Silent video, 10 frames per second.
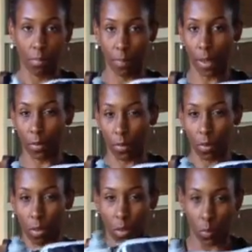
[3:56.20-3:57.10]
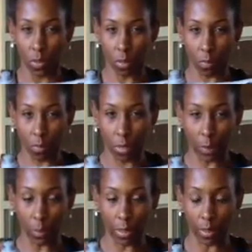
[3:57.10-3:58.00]
bottles with some
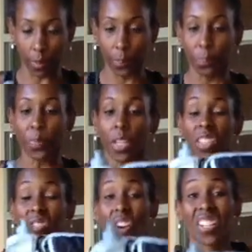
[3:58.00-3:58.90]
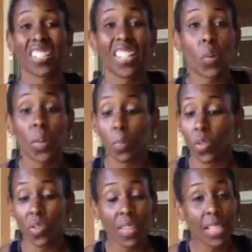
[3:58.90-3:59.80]
liquid in them. As far as liquid, most of the